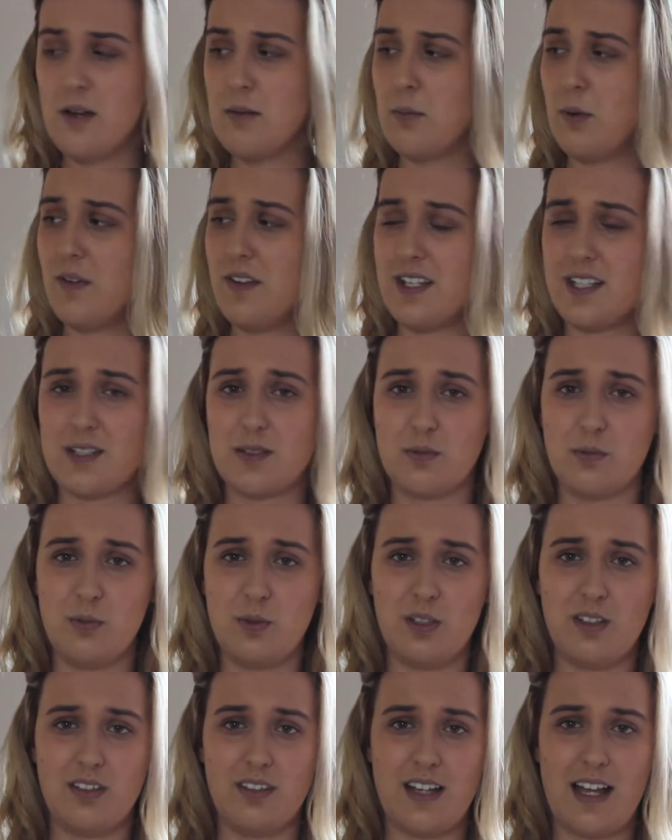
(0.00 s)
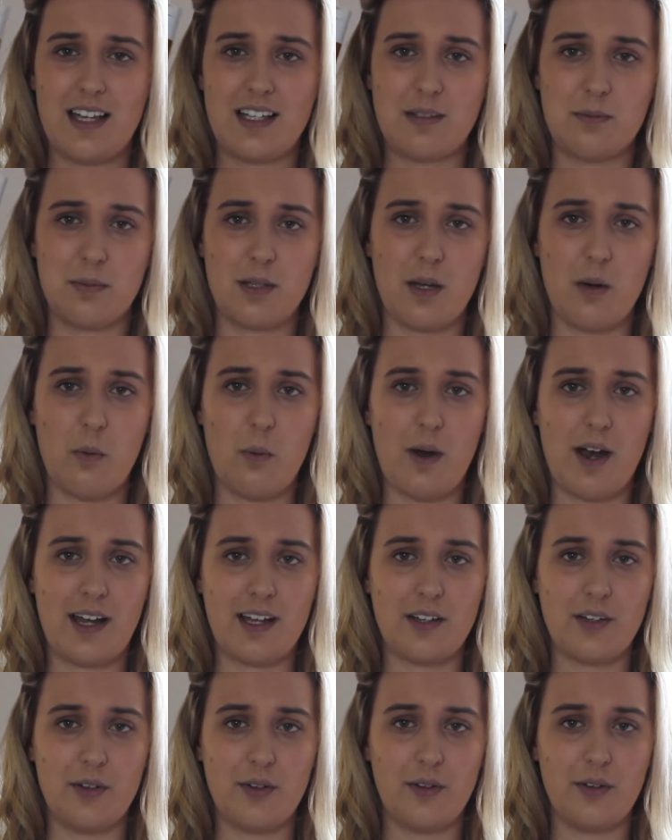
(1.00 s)
but this will last me a
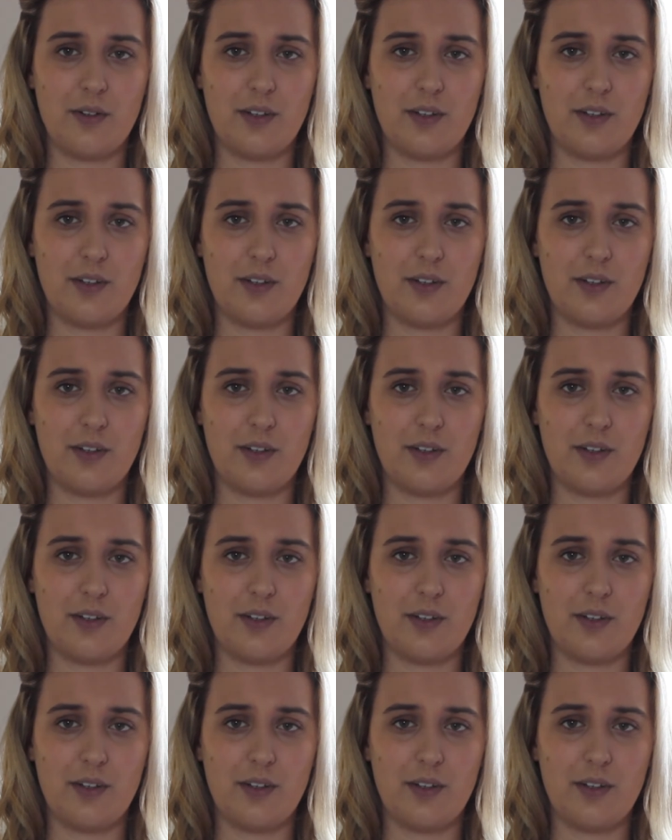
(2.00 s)
while.